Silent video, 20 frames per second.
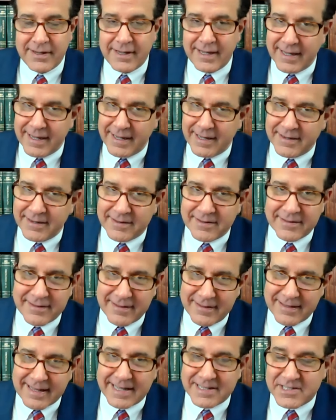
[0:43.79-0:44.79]
and
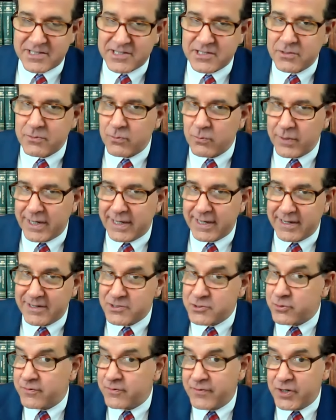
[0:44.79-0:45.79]
that's we get
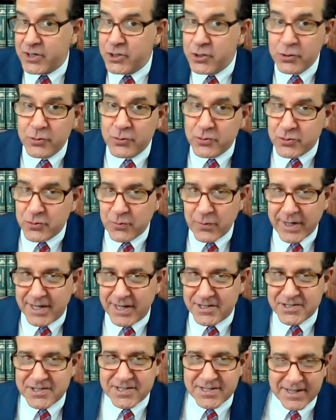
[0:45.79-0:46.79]
sort of a new
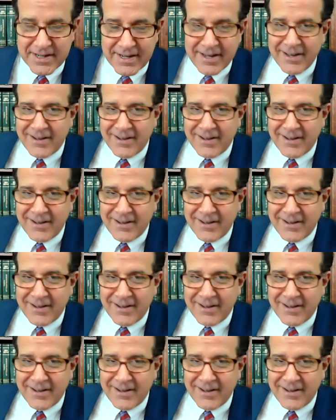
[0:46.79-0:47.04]
twist